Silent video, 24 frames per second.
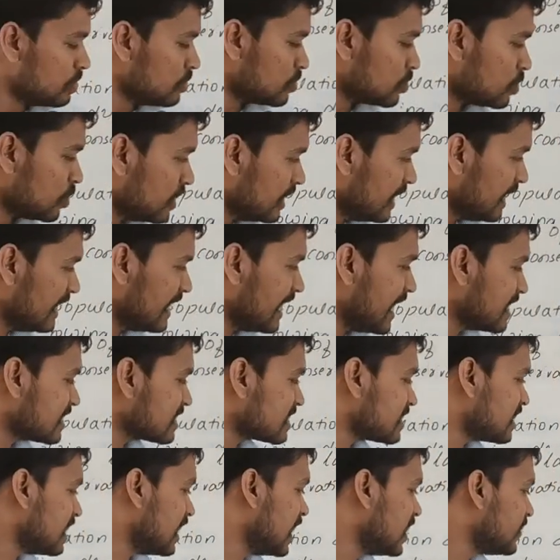So it
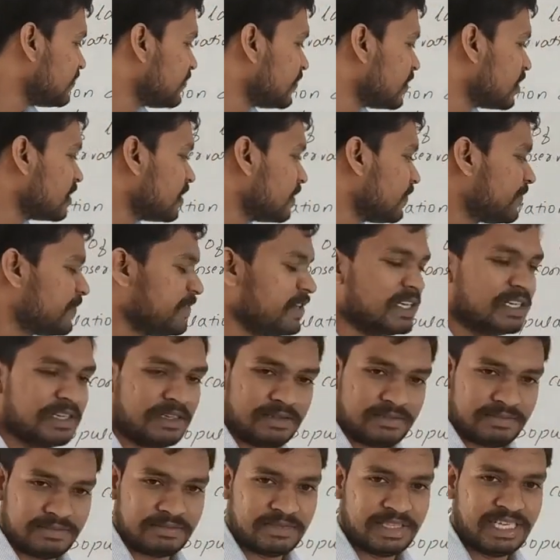has led for the
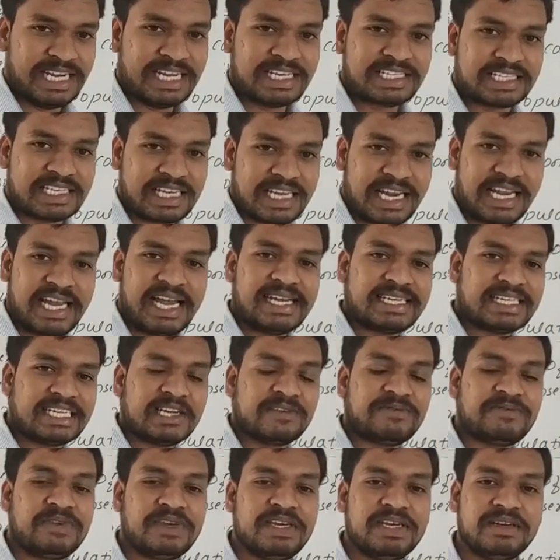fear. It has
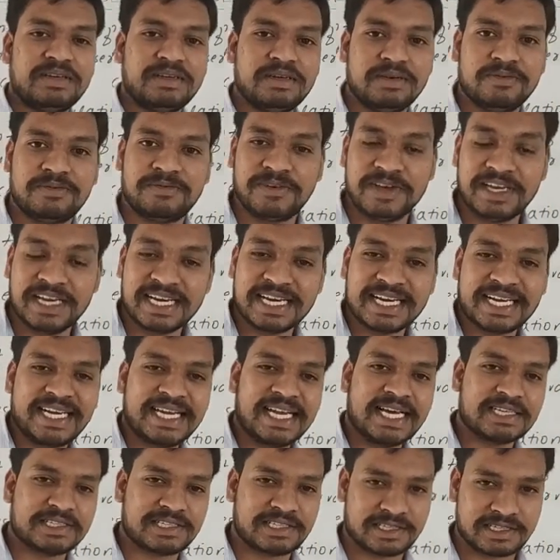created fear in
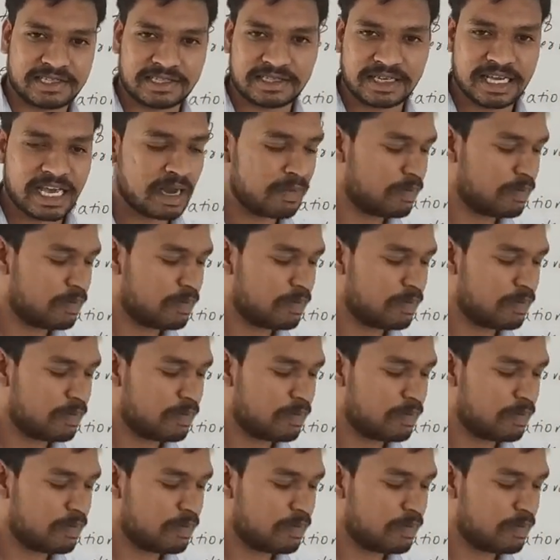us